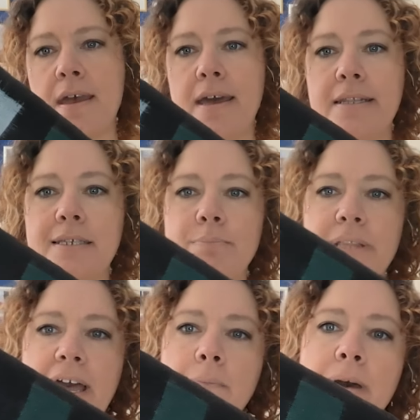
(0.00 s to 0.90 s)
And it's a
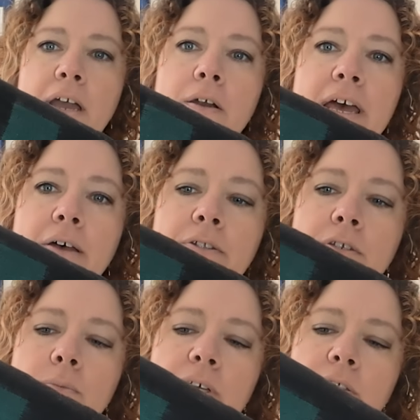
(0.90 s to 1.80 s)
black background
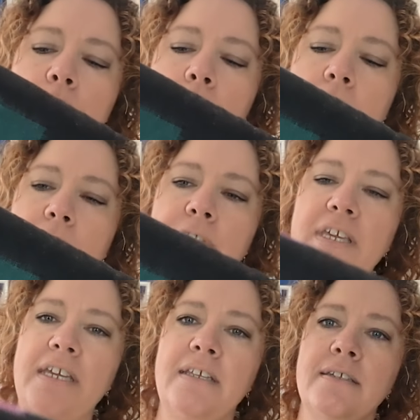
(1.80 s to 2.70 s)
with all of
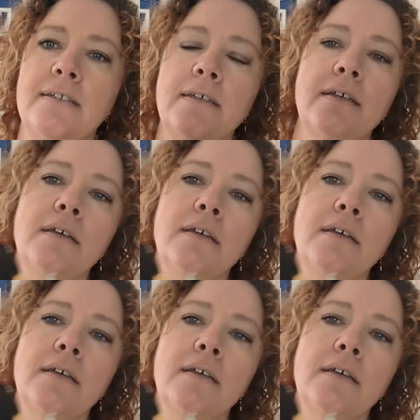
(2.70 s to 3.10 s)
these